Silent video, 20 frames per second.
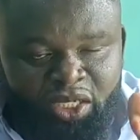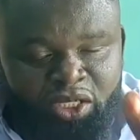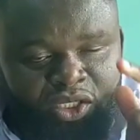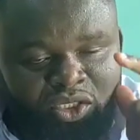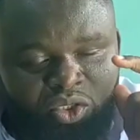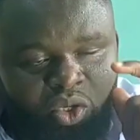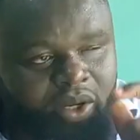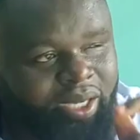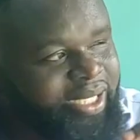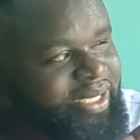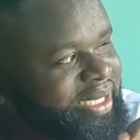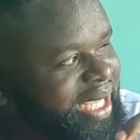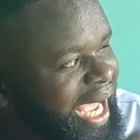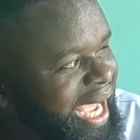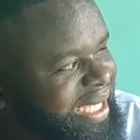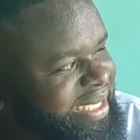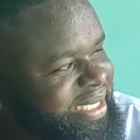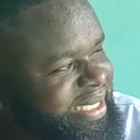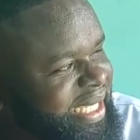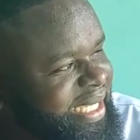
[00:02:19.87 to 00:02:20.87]
So he's
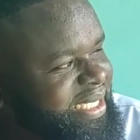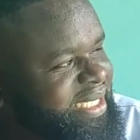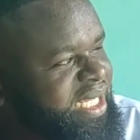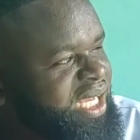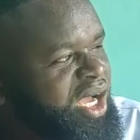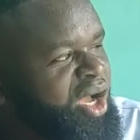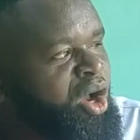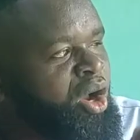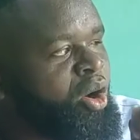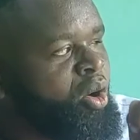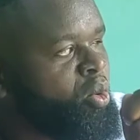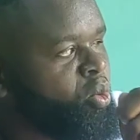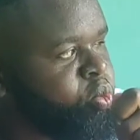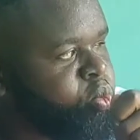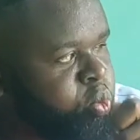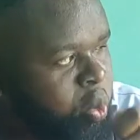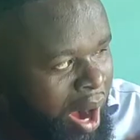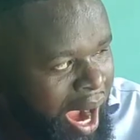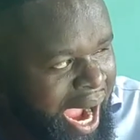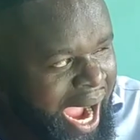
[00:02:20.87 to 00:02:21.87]
asking
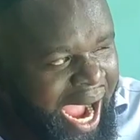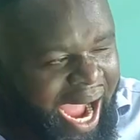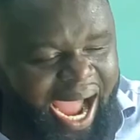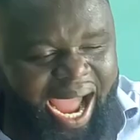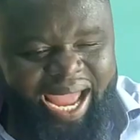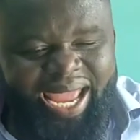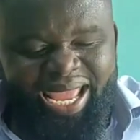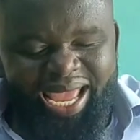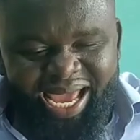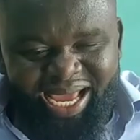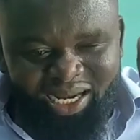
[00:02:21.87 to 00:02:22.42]
why.